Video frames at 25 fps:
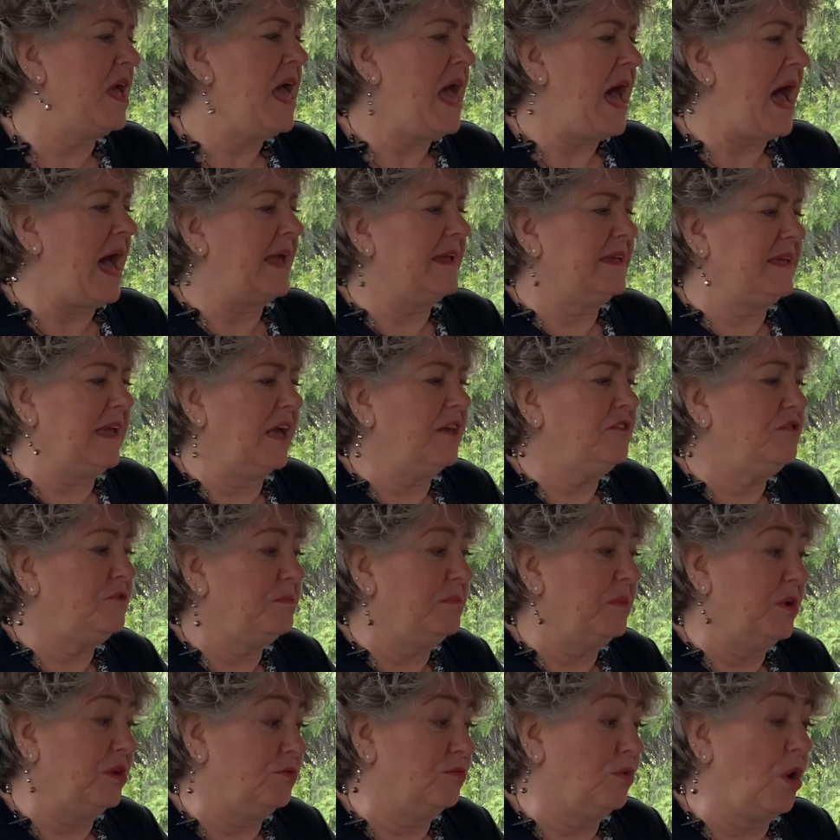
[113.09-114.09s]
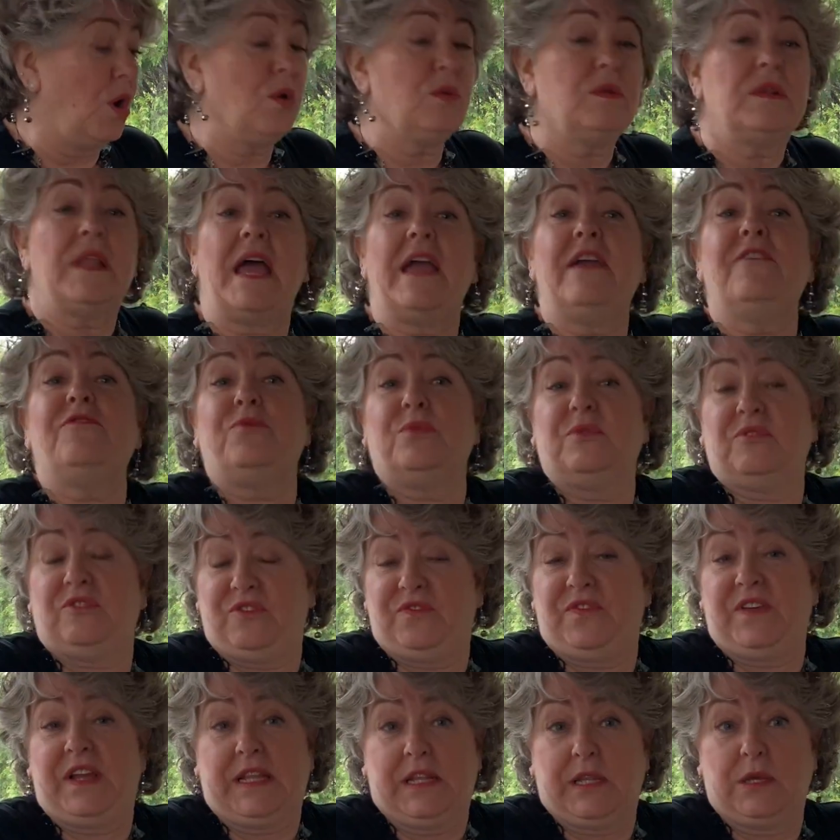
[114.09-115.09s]
I guess Monroe Leif was
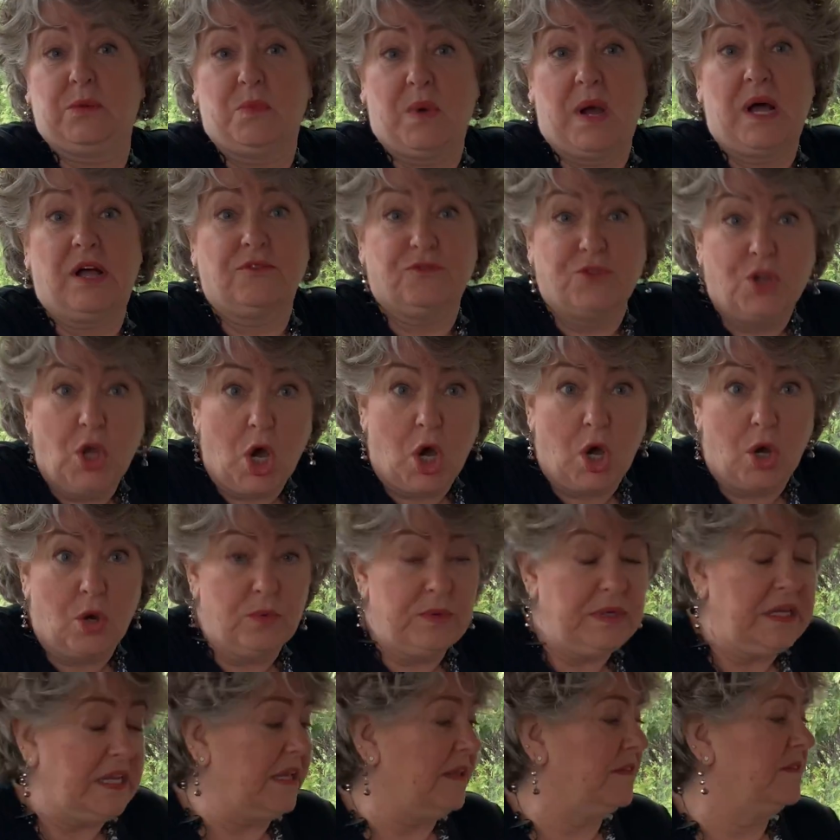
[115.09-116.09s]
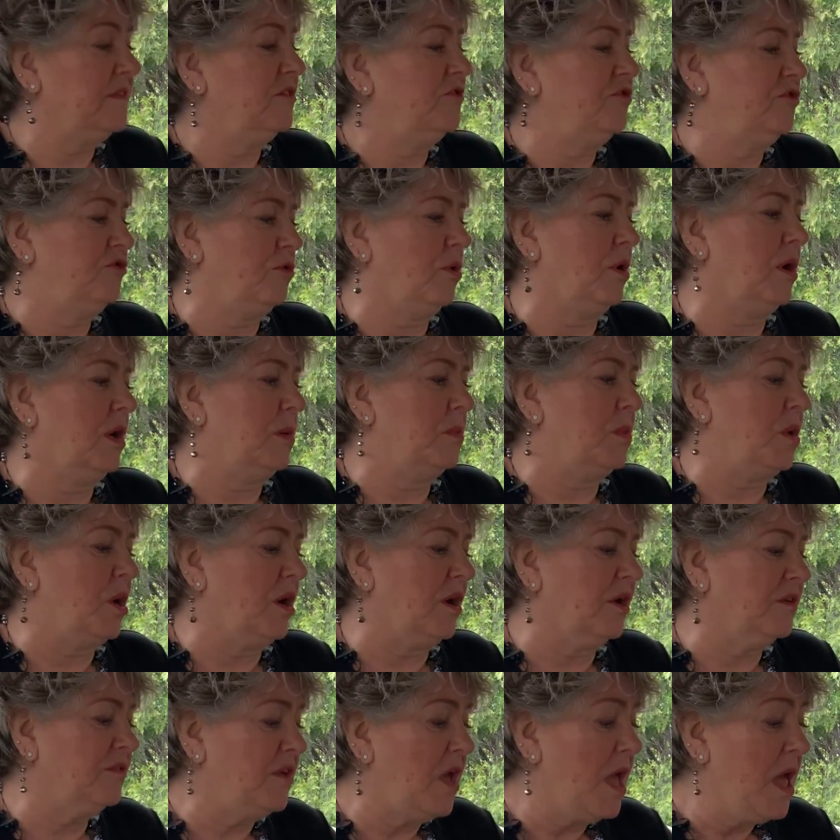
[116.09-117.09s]
fairly well known in the story
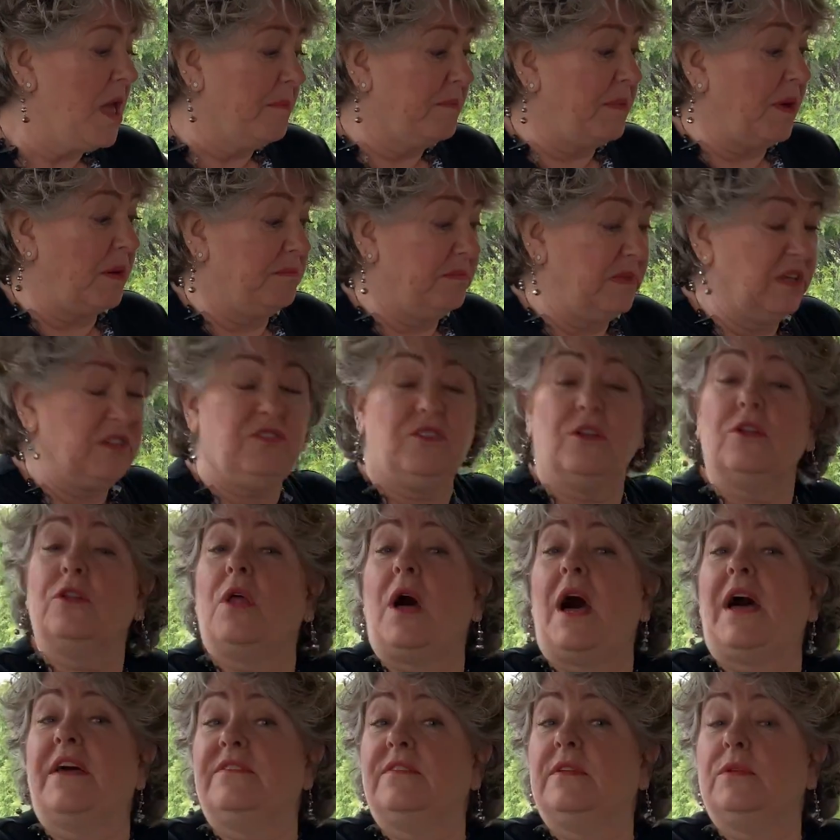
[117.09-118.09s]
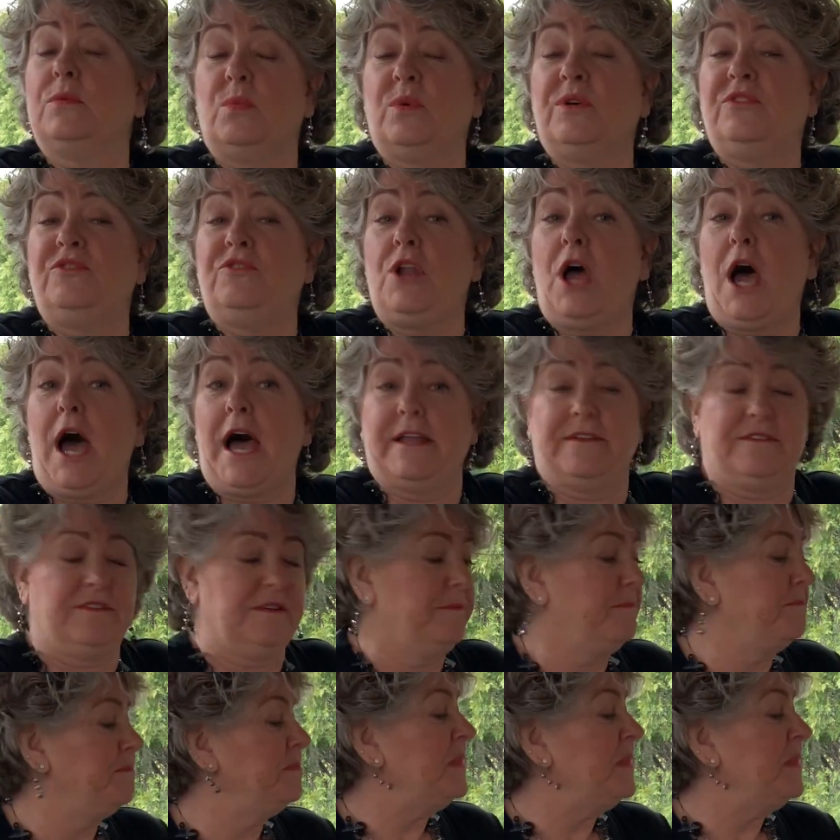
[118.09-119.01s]
world, but Mr. Lawson was not.